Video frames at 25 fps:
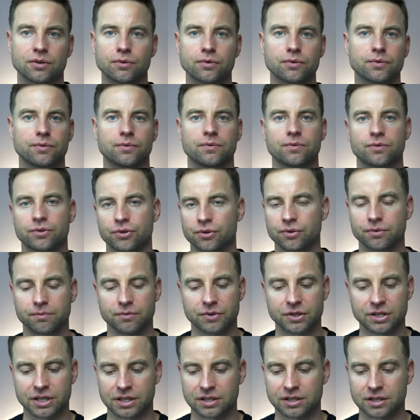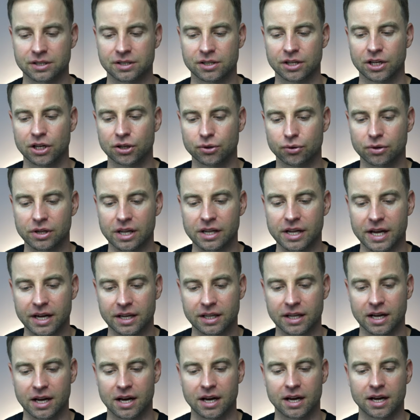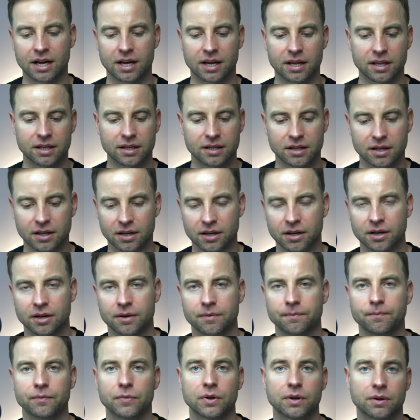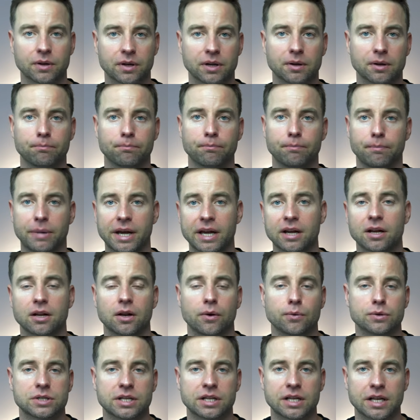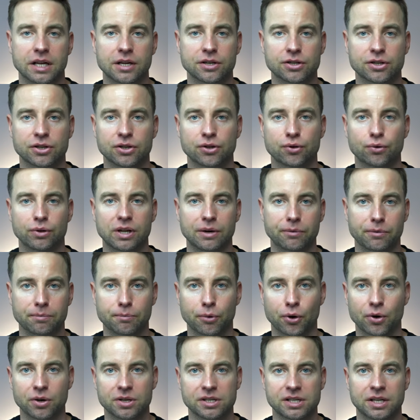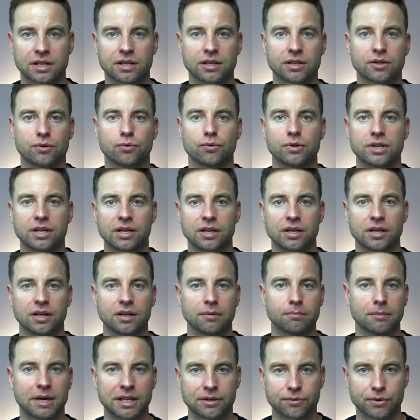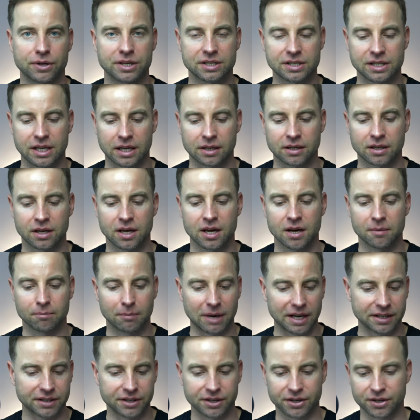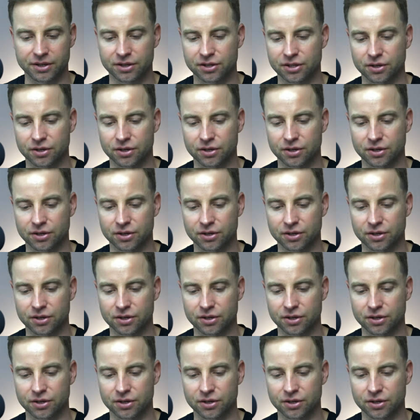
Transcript: You should just stick to the data and pay close attention to the reports and to the metrics that matter.